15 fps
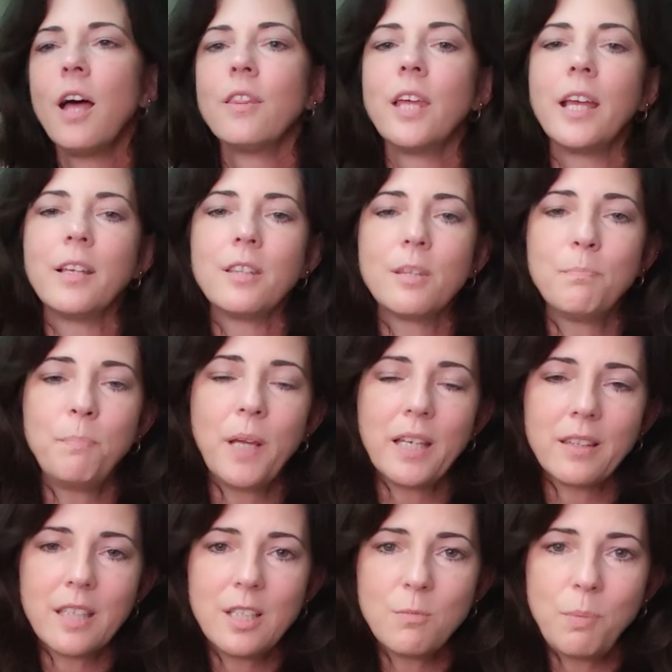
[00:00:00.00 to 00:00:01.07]
They
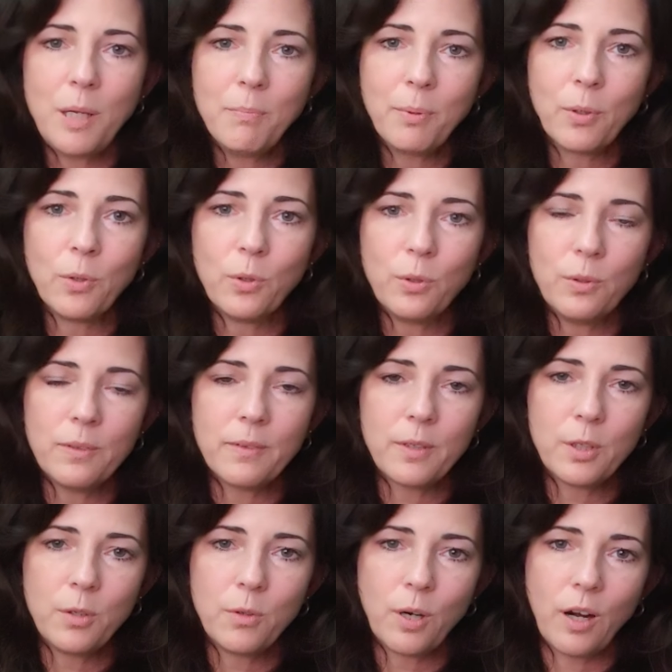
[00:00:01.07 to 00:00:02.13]
pick these people
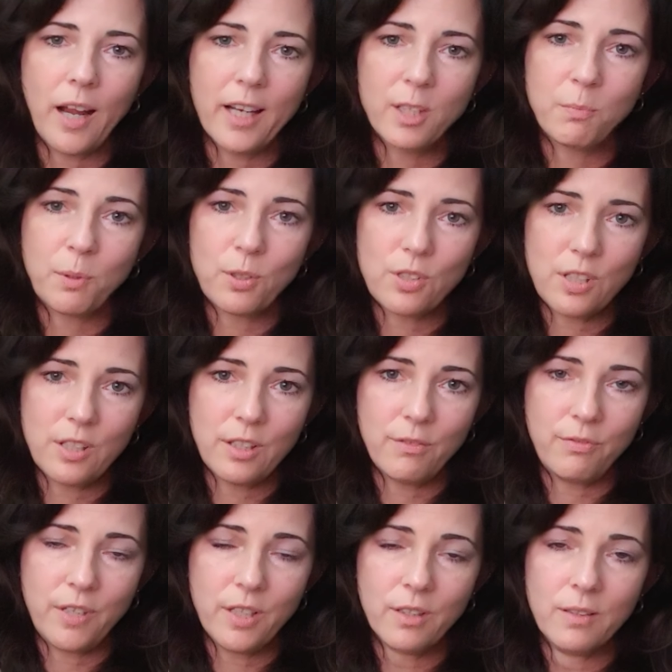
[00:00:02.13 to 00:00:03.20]
who are experts in the
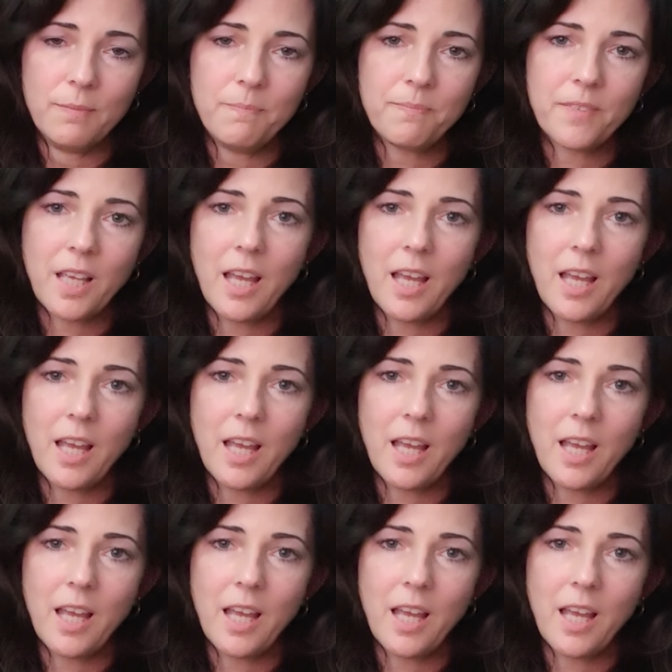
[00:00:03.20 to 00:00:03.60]
field,